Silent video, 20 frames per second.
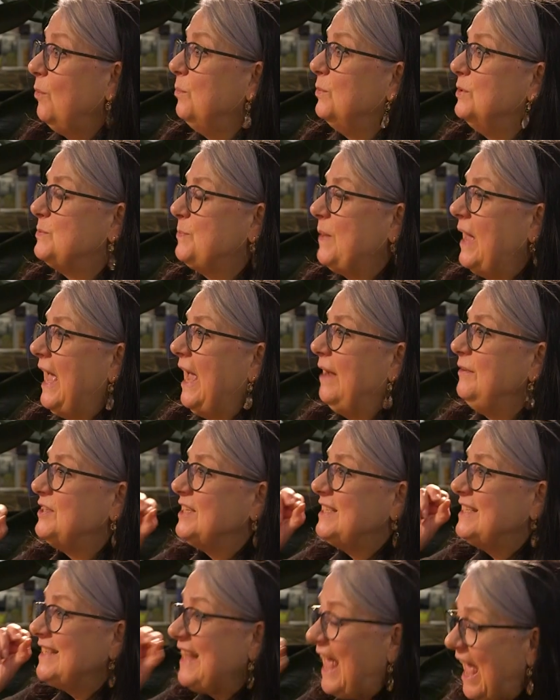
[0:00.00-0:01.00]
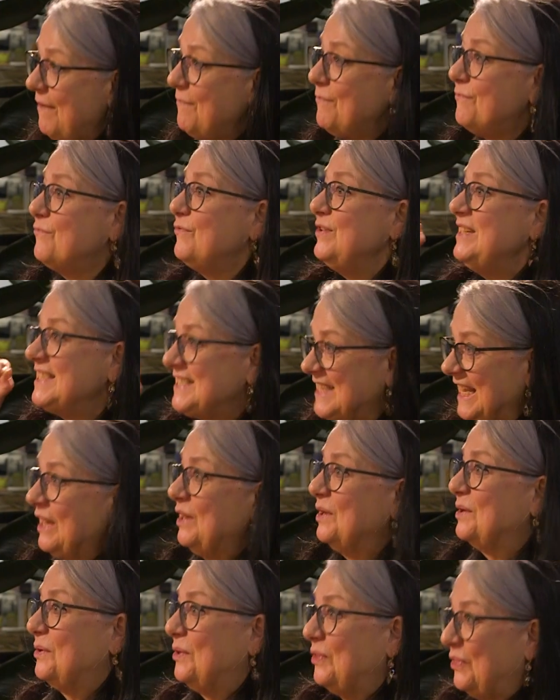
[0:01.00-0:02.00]
onwards, behaves as if every
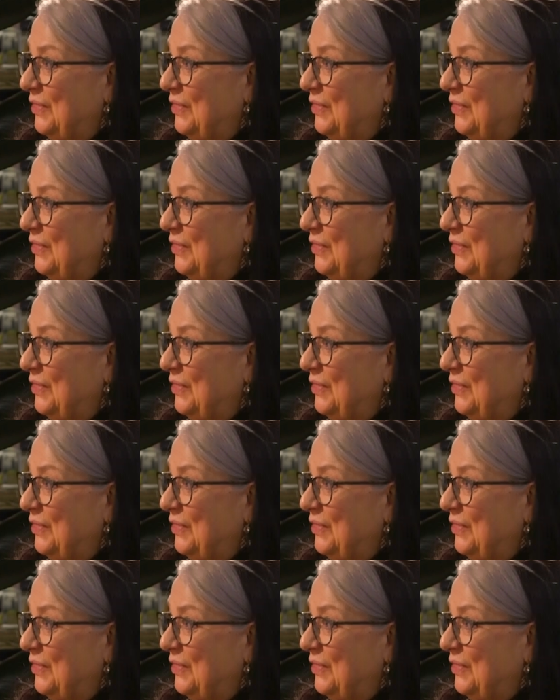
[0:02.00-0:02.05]
single